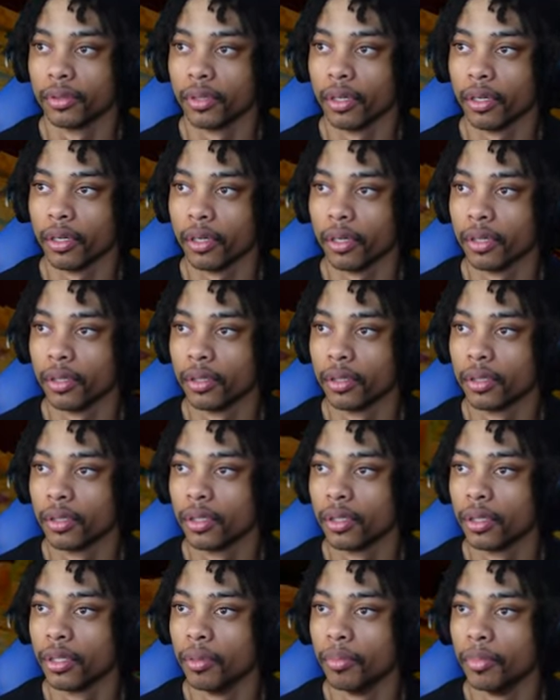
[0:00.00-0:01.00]

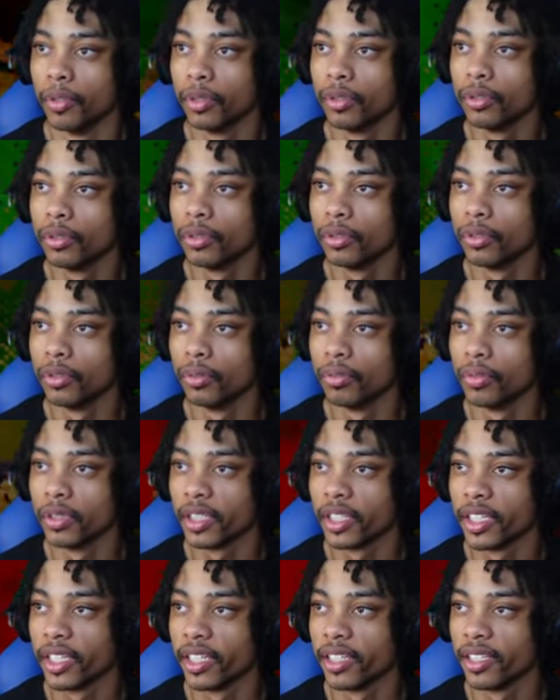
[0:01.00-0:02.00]
Okay. Boom.
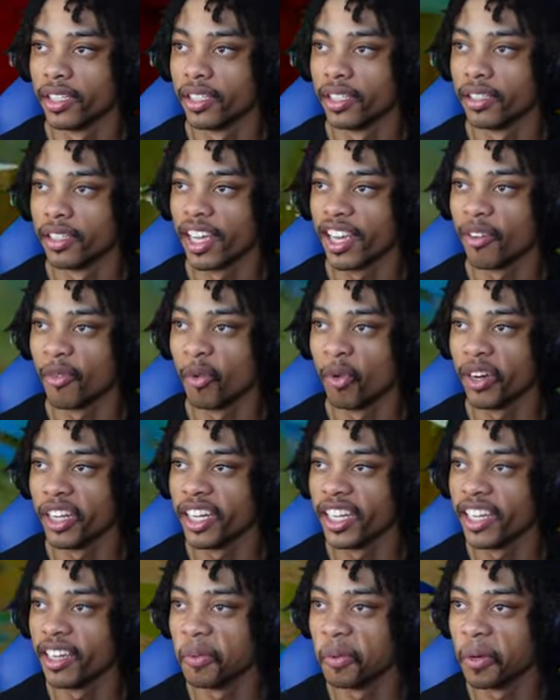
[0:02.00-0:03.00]
Look at that. That one
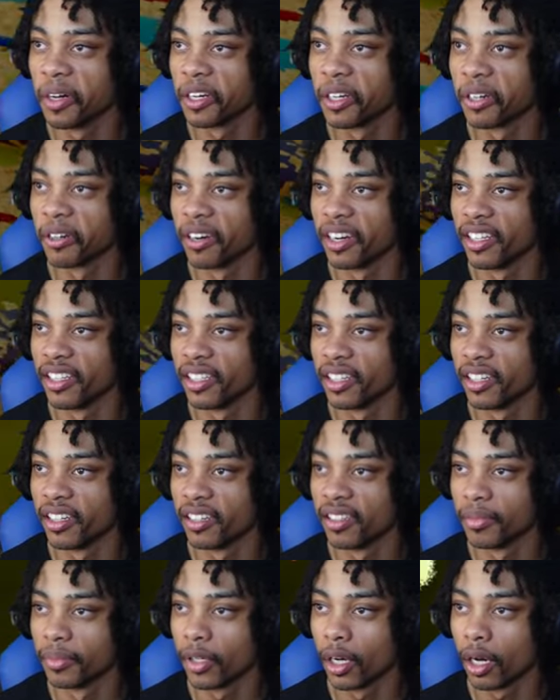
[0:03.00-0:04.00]
hit wonder right there.